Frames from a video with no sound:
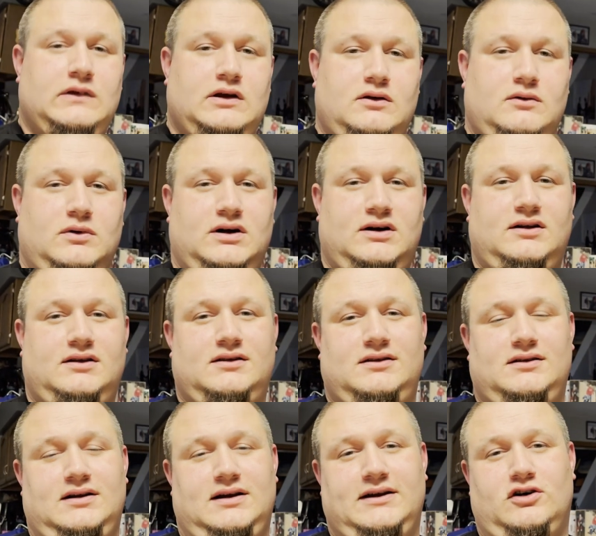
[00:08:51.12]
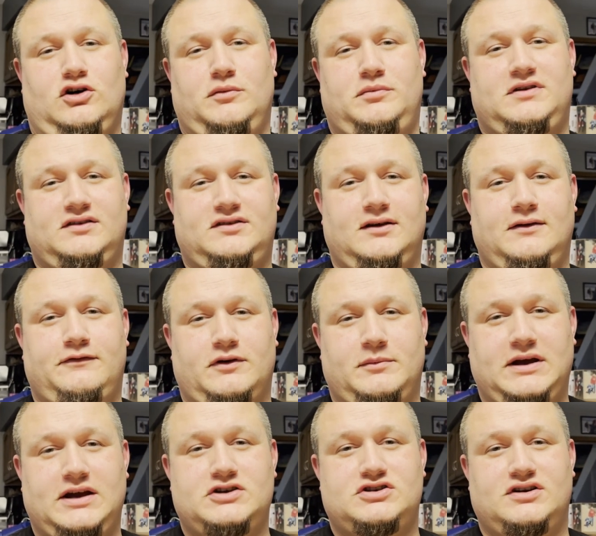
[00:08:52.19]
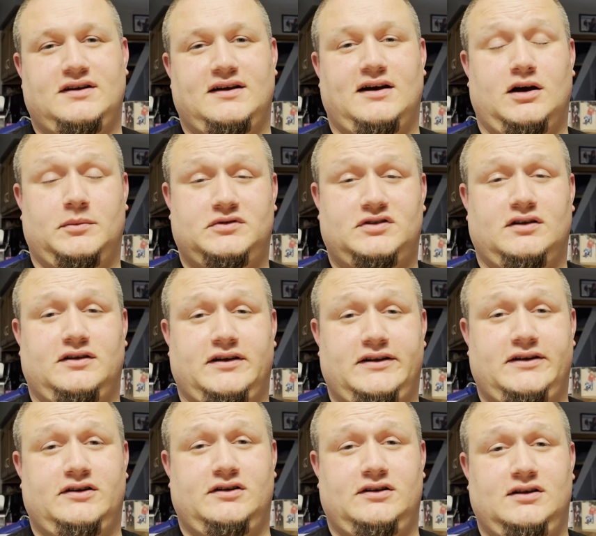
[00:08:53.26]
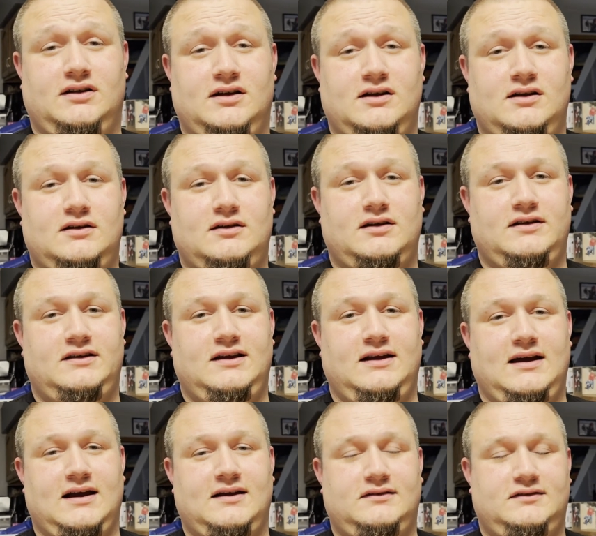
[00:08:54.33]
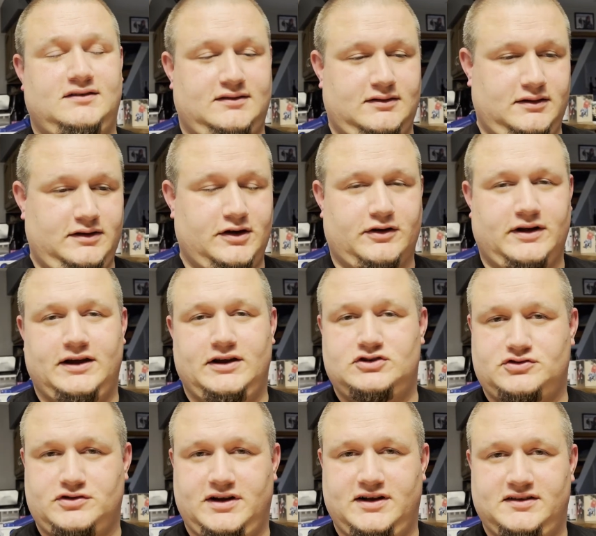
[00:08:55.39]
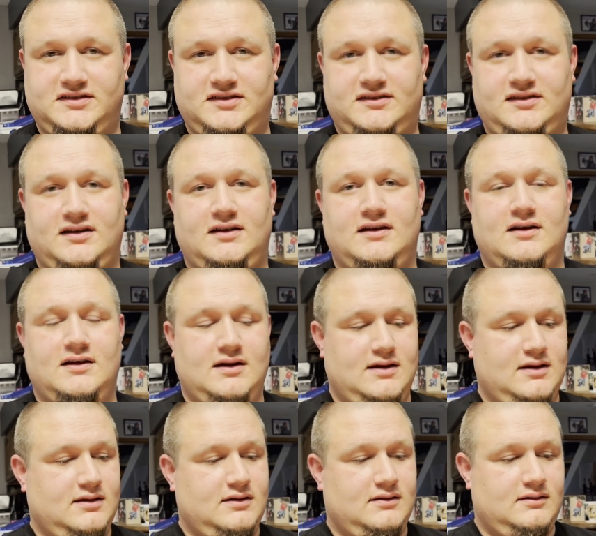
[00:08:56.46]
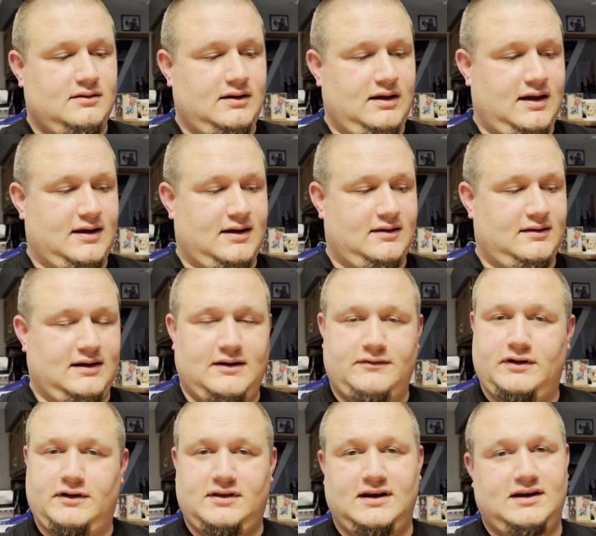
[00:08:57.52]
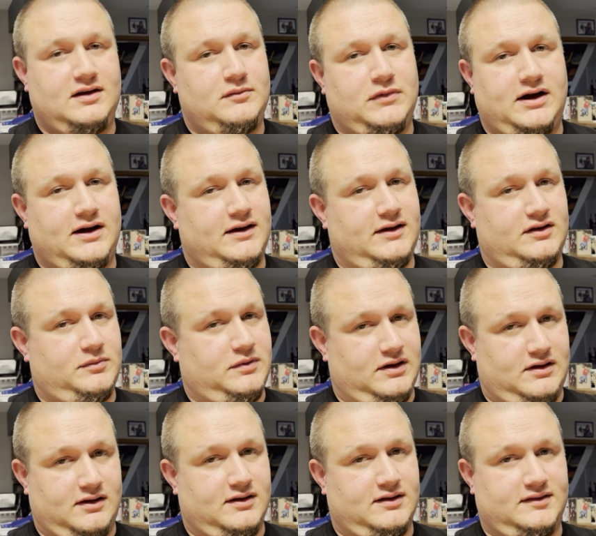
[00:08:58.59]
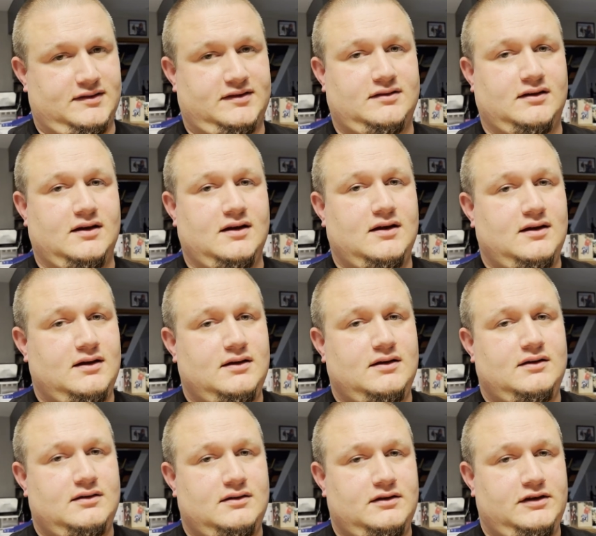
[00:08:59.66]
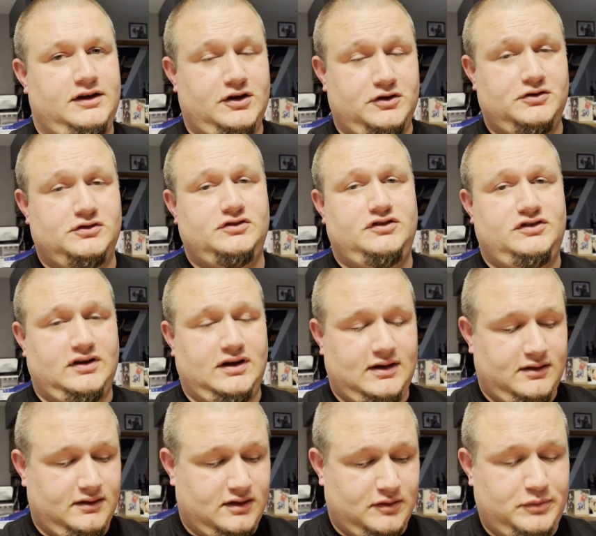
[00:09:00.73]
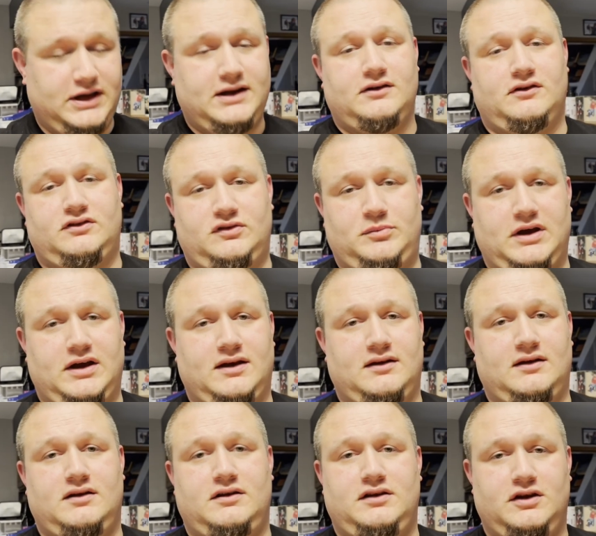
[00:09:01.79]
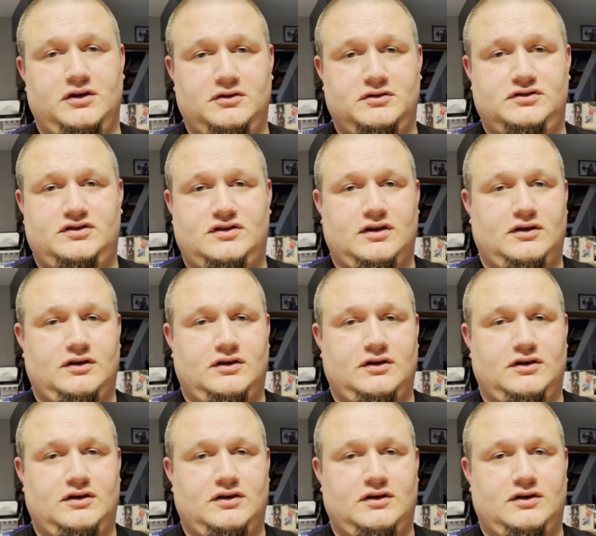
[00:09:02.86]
Well, I hope this information helps a little and has your interest and everything in mind, because use the Beetle Spin, use the